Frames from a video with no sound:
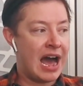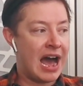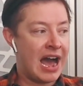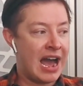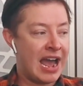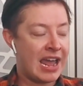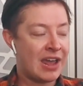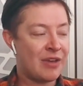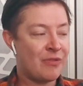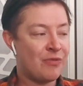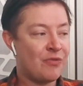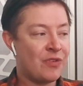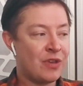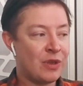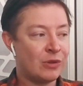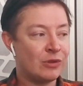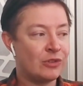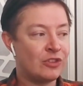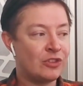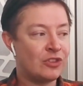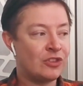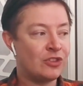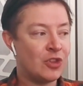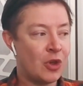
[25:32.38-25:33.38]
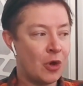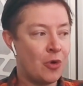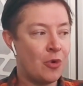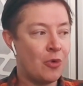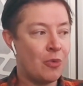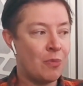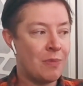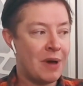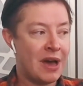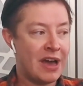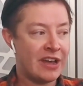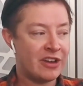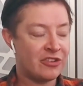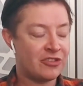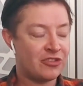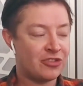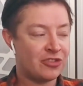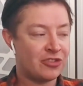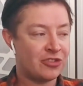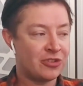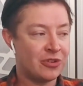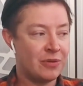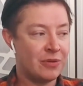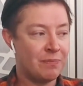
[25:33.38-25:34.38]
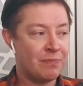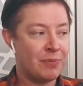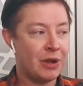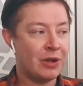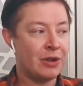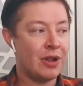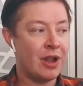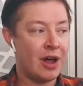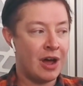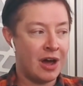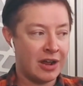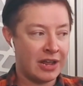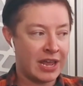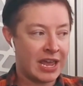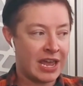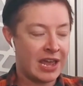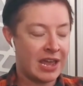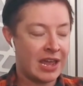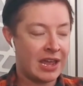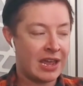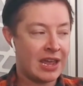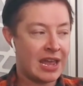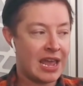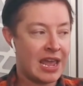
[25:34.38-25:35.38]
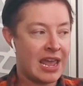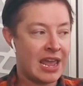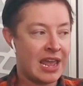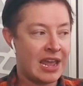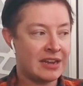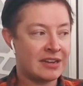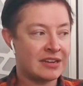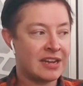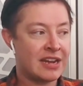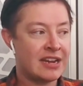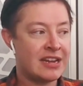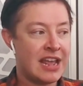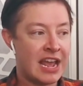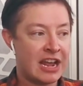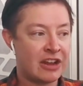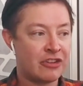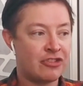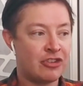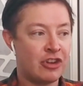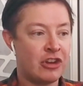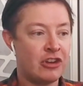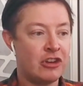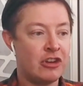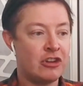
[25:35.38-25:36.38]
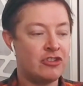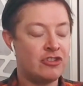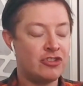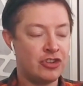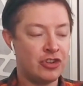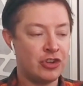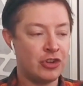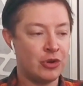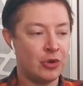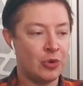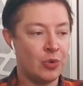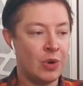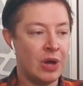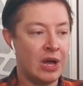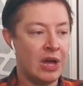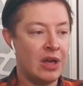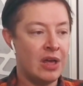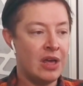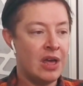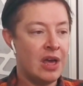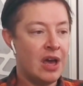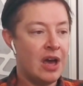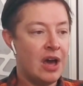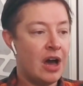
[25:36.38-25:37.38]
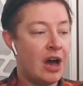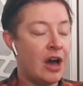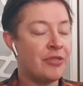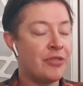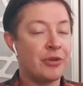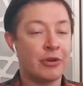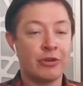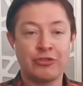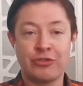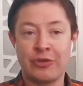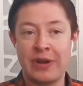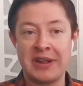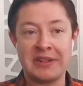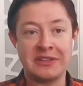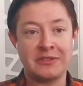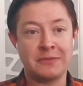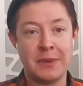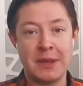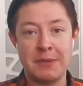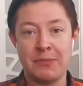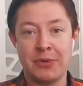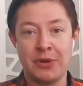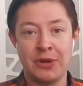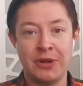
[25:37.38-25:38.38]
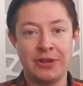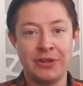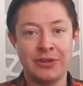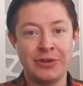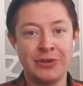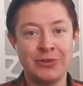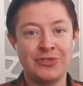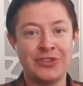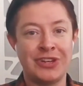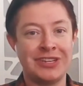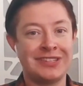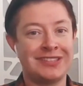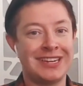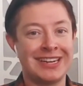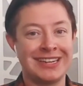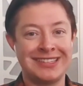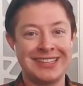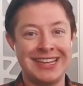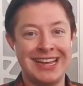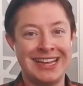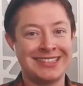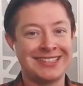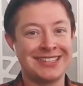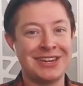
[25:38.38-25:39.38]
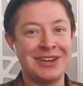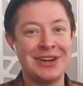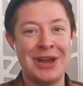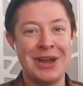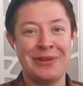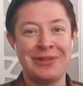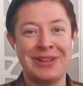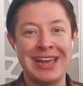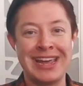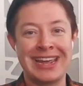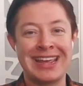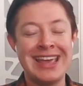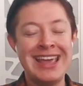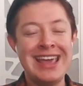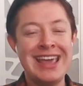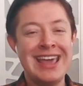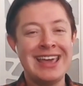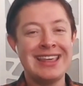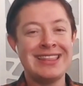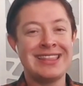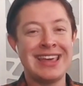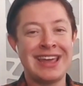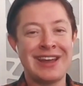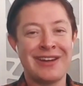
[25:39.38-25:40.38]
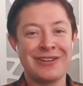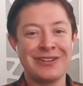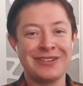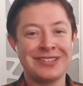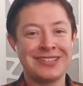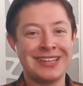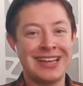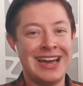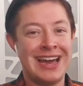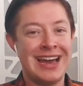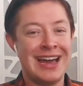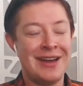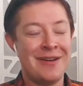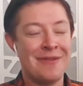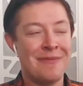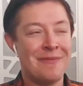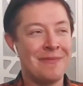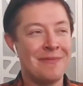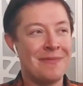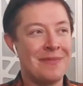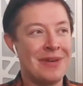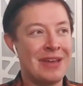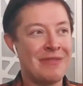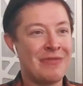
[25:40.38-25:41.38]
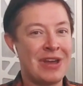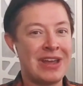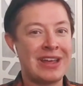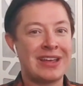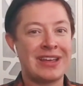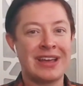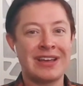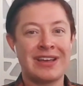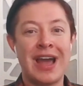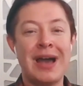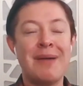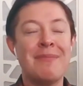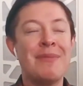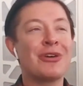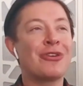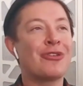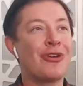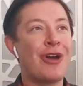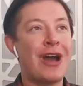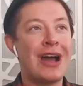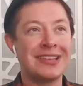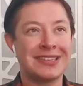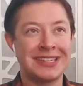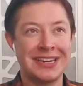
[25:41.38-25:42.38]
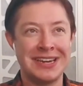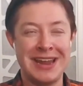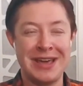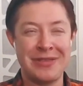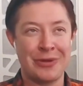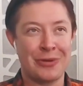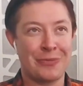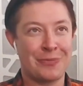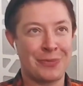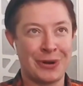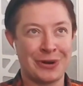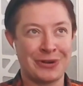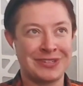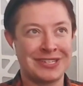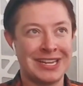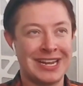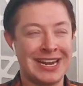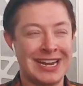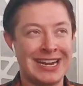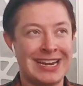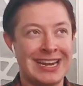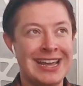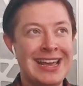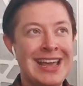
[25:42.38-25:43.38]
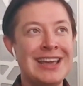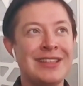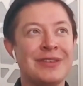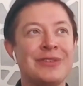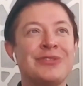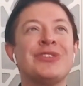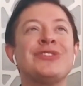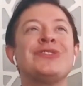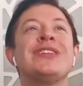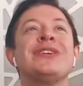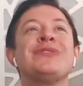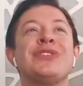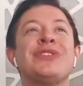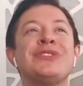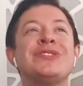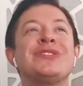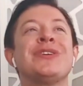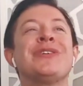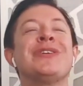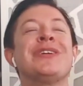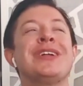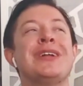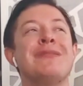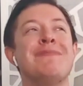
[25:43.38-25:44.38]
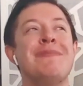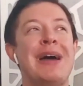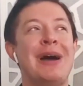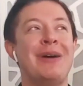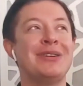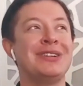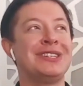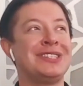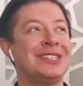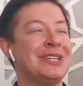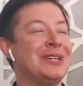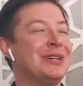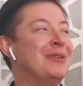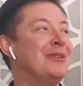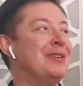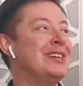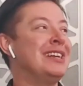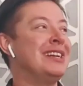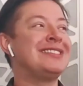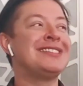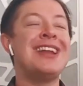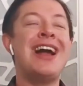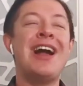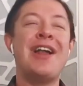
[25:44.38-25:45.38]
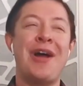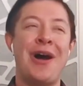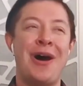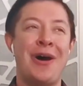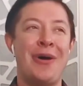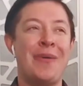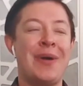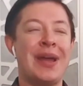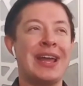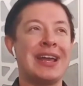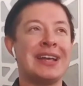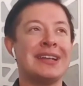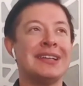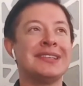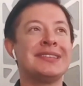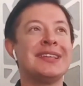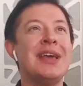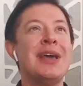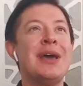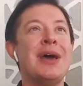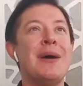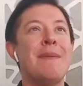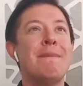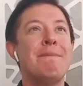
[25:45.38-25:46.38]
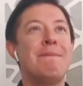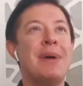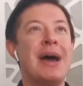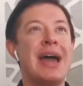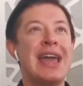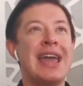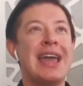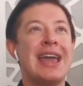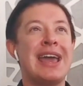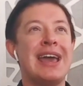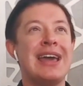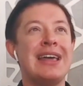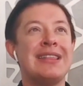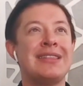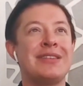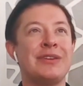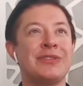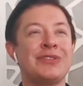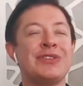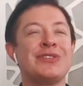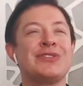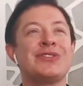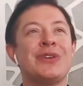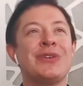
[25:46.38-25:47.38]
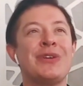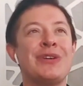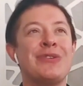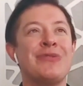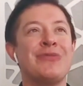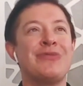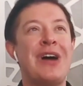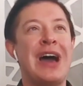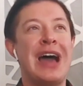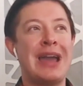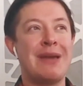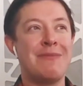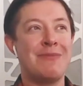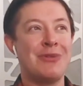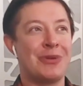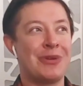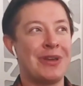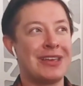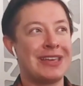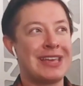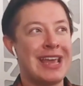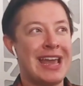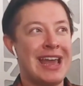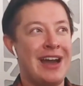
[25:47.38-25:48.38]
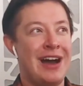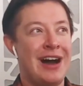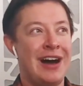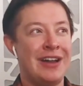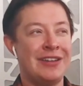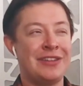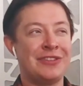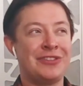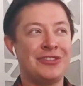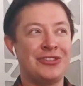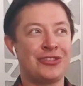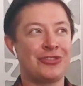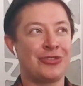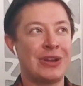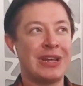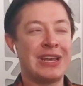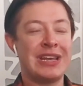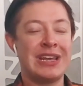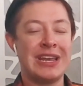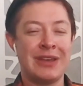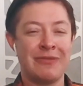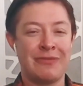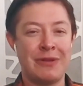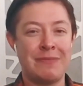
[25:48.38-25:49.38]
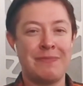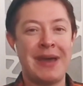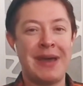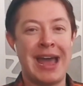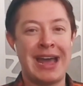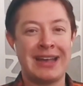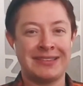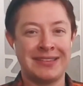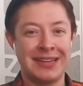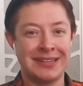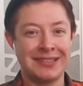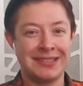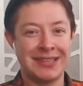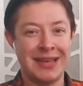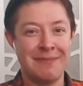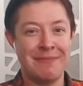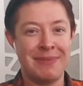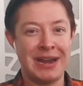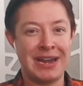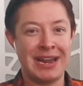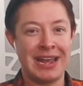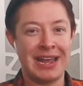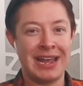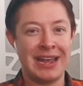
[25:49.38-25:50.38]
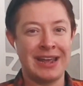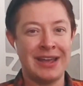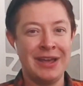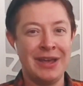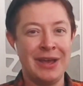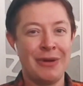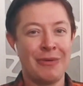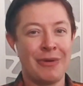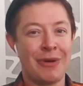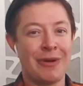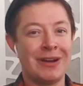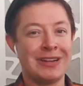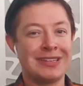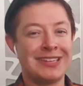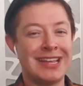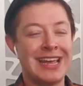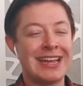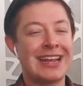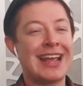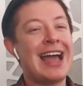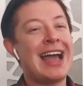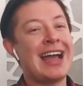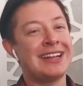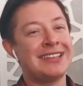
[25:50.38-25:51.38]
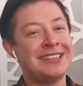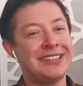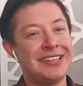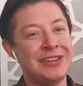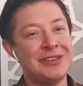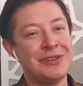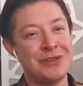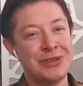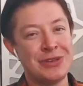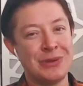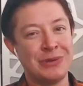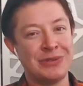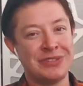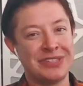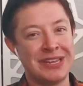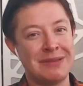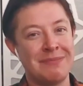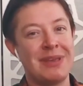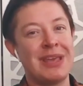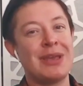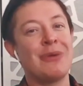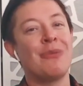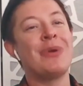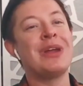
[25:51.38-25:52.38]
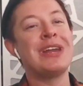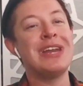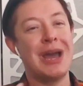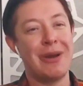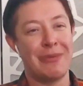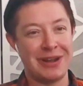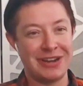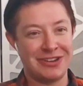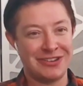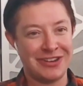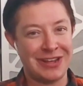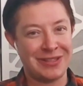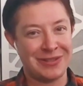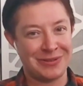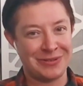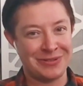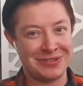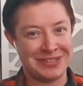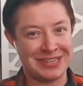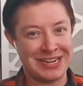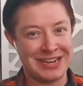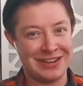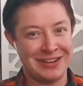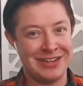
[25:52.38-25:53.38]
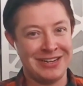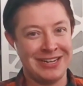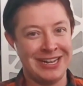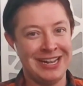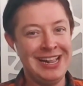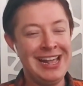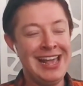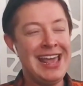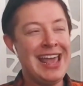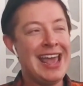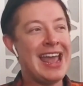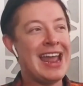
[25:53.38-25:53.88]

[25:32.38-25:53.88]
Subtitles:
I feel so much belonging and connection to other trans people who just exist. Like there's if I could come across another person, there's a certain amount too. It's not always, but there's a certain vibe you can get on the street, even passing somebody, where it's like, I see you, you see me, we know each other's deal.